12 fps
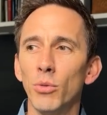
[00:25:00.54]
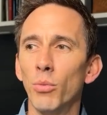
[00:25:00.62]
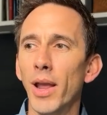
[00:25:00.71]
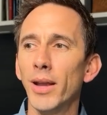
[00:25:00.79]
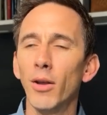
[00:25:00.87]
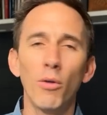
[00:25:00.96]
a
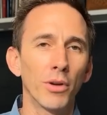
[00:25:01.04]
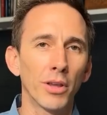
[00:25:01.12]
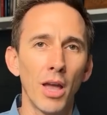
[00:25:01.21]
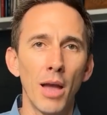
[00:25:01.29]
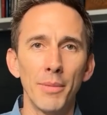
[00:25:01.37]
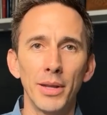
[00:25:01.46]
way to
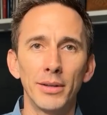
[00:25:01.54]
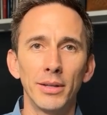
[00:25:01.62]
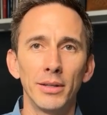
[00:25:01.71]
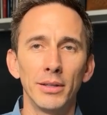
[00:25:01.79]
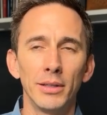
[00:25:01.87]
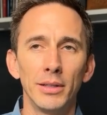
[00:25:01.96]
overcome it,
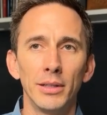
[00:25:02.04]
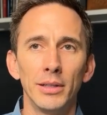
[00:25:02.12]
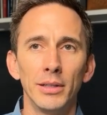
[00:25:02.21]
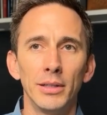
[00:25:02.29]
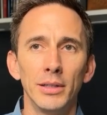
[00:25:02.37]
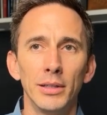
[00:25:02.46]

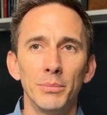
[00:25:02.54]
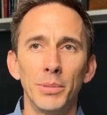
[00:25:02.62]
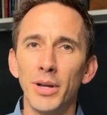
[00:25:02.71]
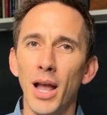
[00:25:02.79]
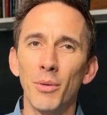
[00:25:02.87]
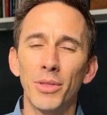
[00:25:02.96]

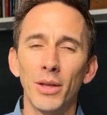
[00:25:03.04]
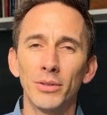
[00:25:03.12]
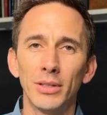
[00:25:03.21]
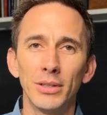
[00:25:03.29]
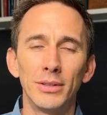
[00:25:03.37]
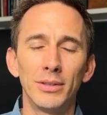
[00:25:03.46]
but not without
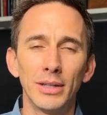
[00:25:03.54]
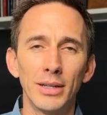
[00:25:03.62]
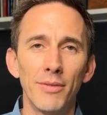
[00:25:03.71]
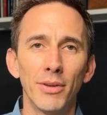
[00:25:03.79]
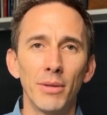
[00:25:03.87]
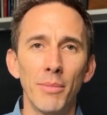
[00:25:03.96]

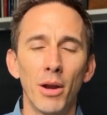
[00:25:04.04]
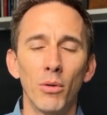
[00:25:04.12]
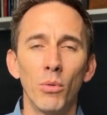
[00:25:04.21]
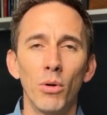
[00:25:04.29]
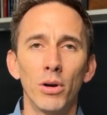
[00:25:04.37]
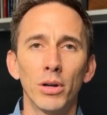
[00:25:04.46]
significant amount
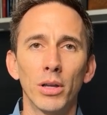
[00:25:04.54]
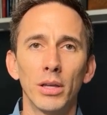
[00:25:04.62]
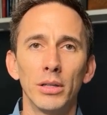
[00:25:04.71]
of work.